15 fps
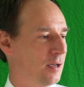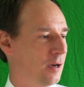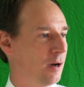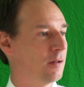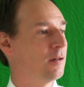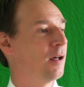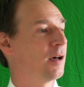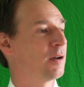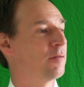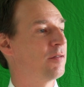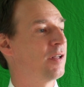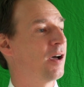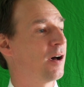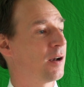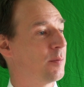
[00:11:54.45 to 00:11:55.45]
a lot of
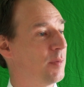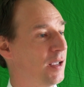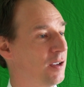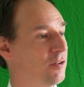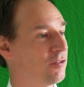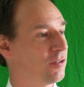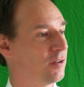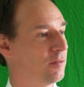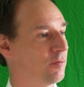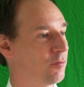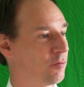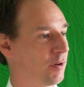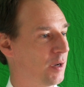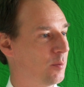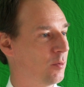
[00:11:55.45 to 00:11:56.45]
the automation
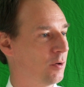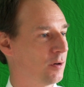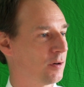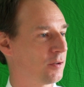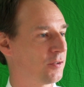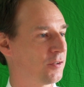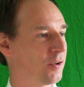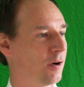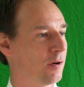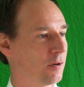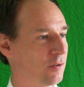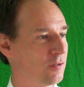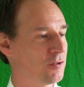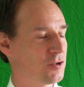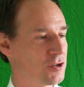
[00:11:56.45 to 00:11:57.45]
frameworks
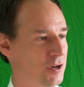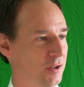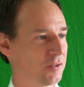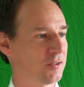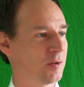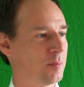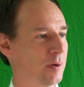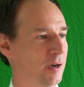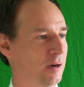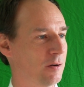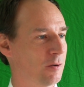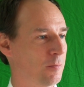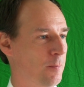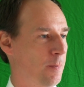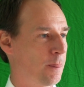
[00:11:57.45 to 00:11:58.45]
aren't just
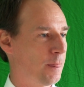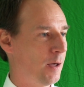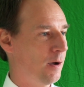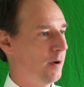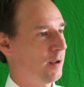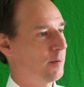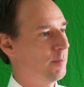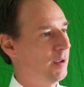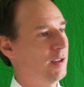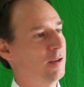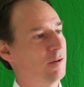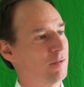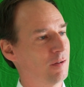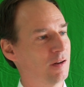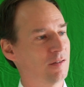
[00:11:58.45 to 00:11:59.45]
about automate
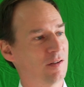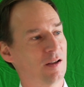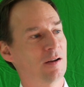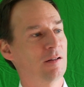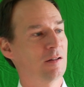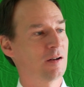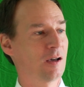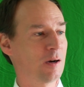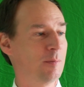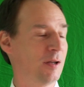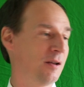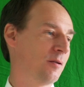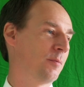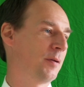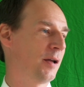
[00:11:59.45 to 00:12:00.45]
your ETL and automate
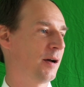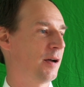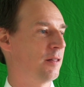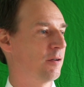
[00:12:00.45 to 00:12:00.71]
your BI.